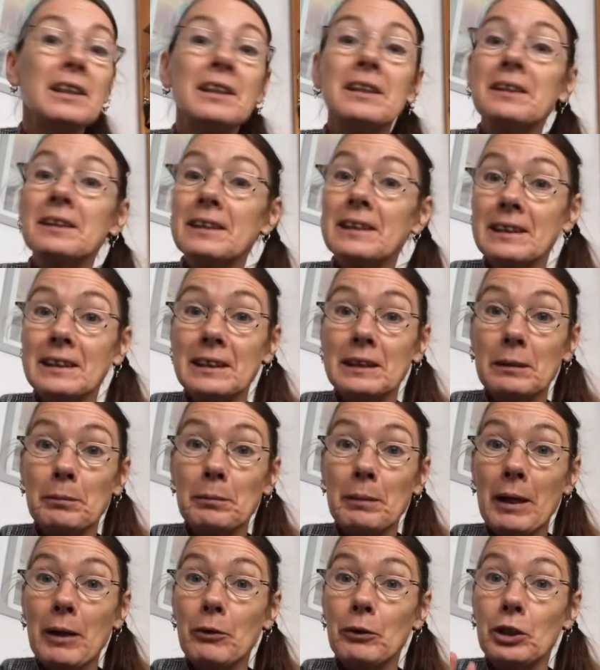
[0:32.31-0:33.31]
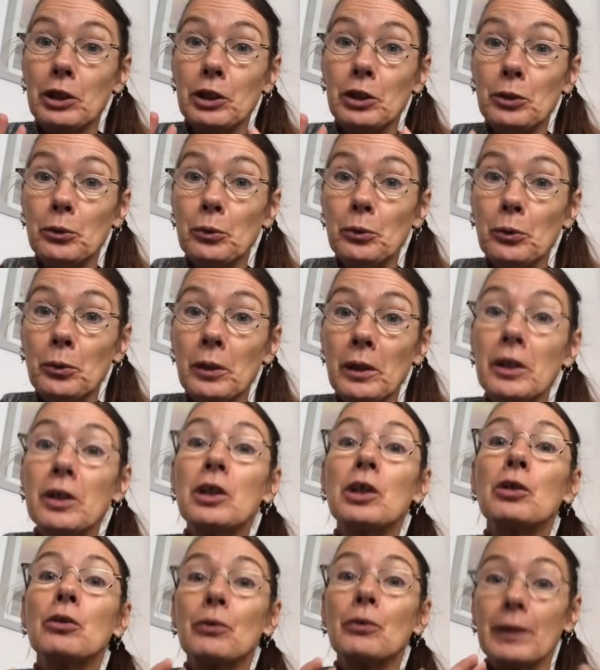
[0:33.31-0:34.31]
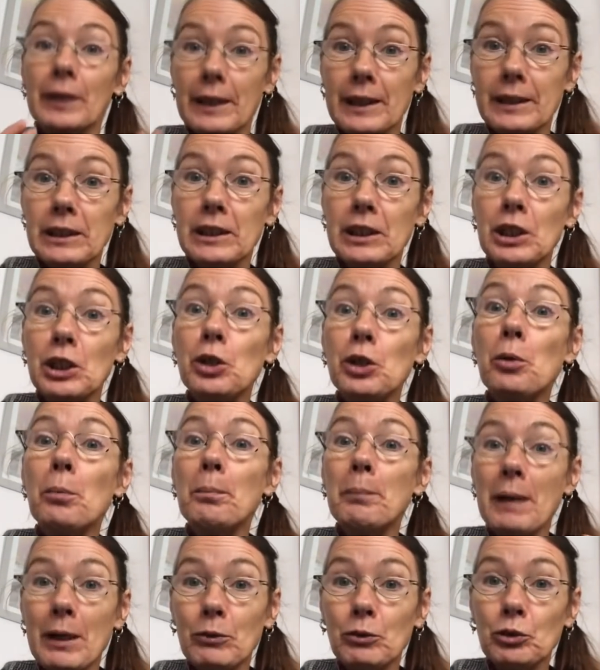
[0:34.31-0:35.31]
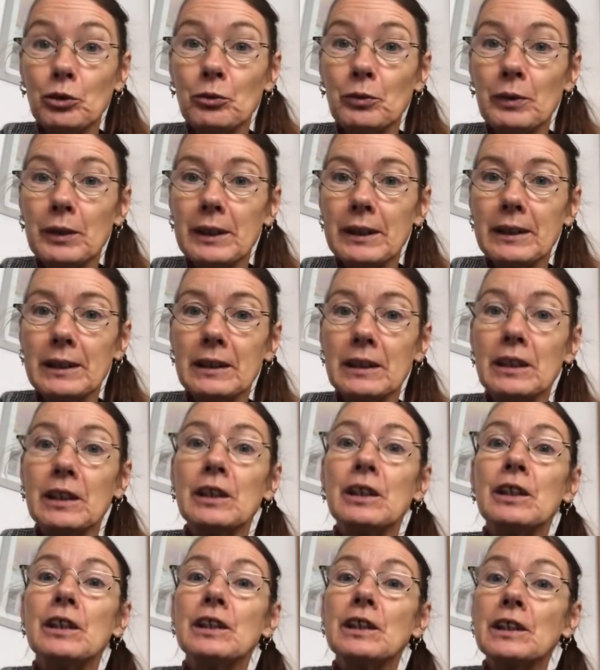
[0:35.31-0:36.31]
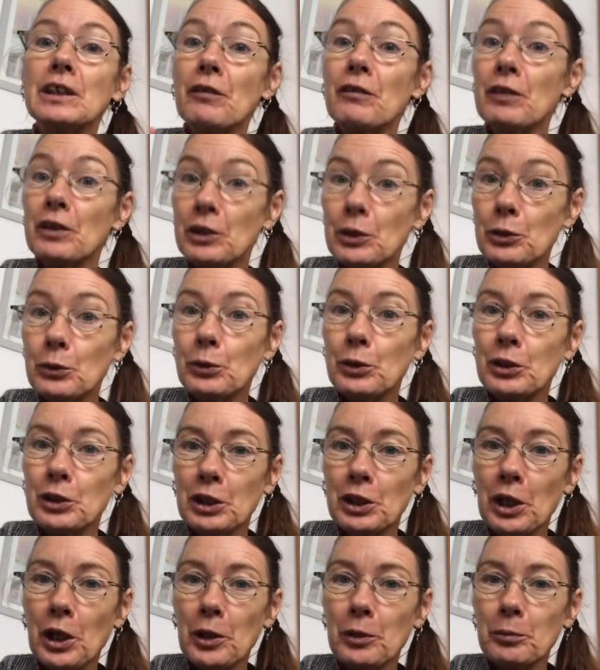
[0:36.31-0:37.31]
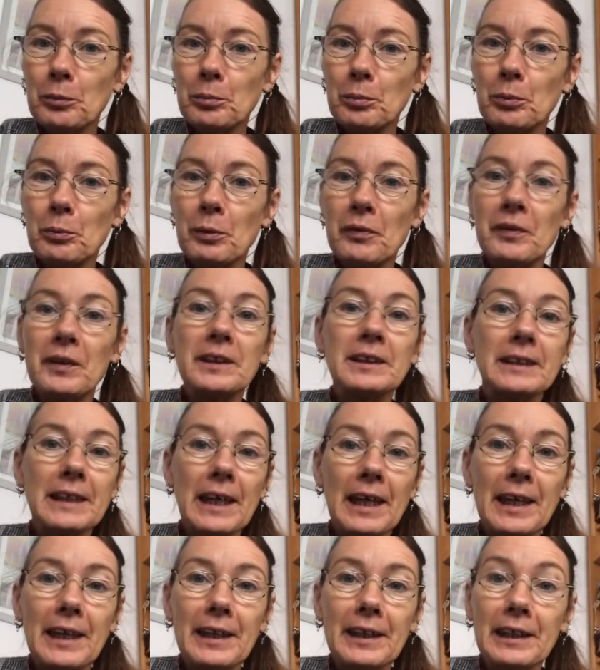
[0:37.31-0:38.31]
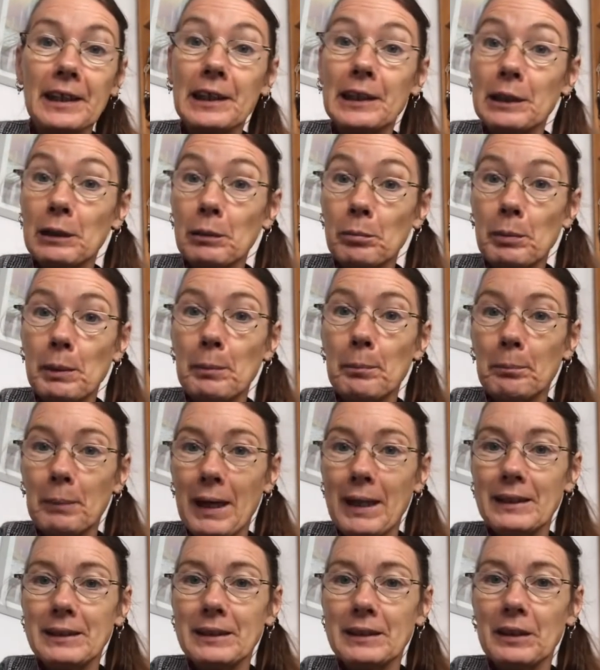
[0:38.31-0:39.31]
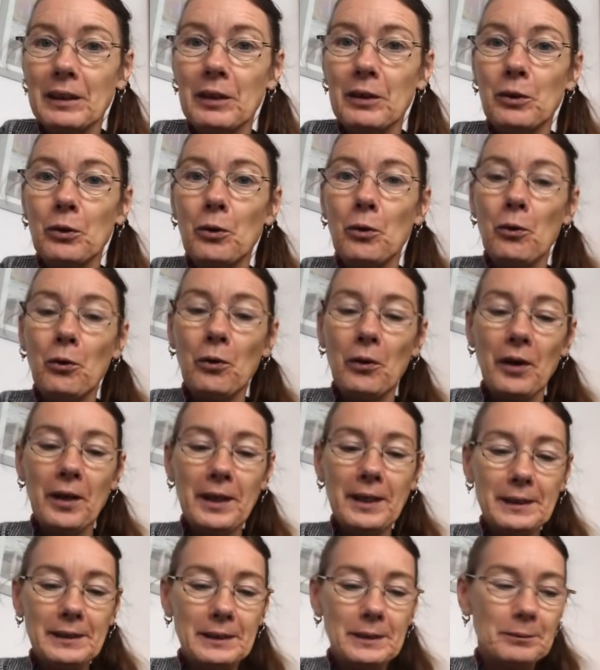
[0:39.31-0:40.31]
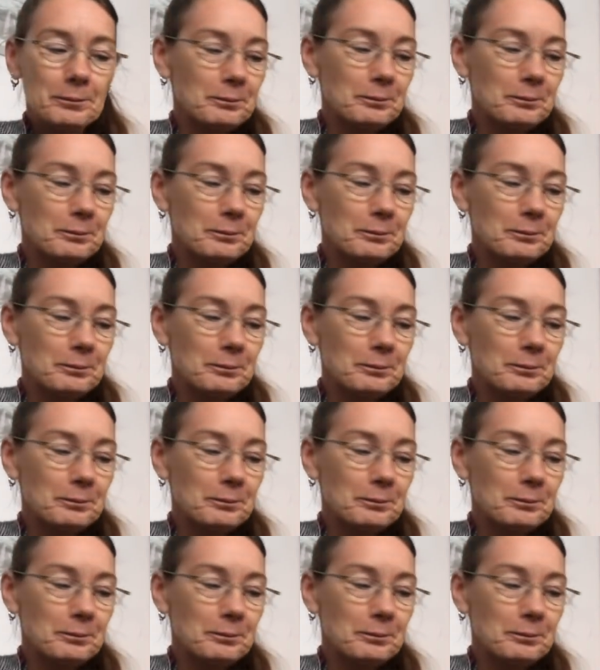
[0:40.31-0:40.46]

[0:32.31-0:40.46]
This is about you creating your boundaries so that you can cope with the day a little bit better, all right?